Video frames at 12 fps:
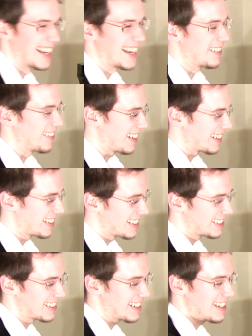Anyway,
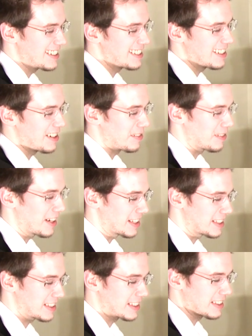so you're using your
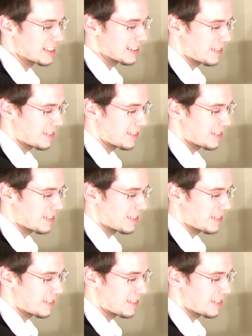wrist,